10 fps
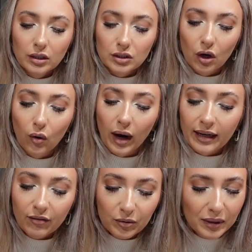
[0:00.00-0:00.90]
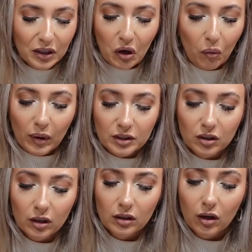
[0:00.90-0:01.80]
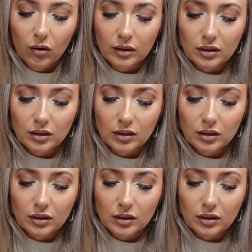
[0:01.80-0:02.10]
So I never really know what to cook though.